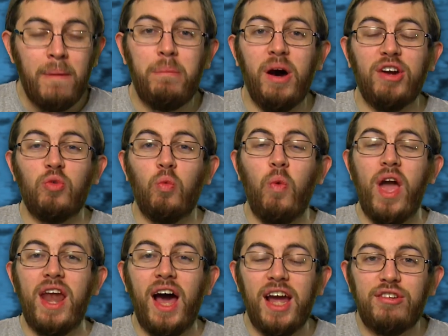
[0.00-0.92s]
But
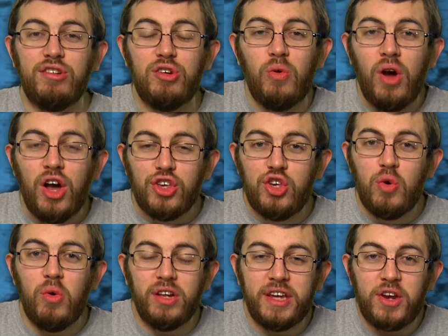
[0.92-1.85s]
when I do,
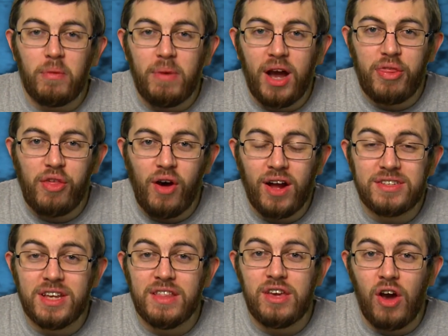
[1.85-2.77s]
you will hear my
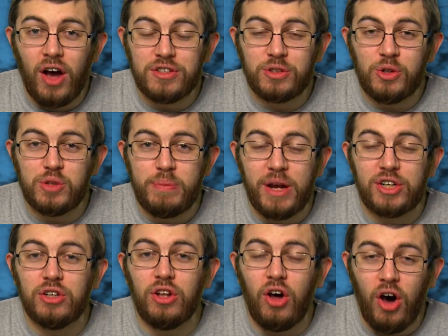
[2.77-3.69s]
thoughts in the Oscar
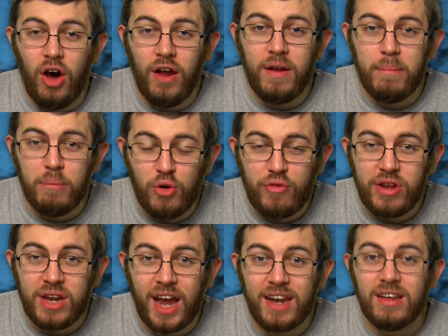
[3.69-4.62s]
special on
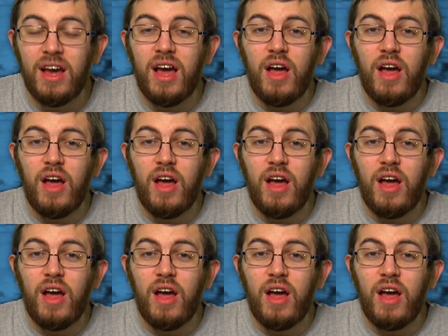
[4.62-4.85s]
movie night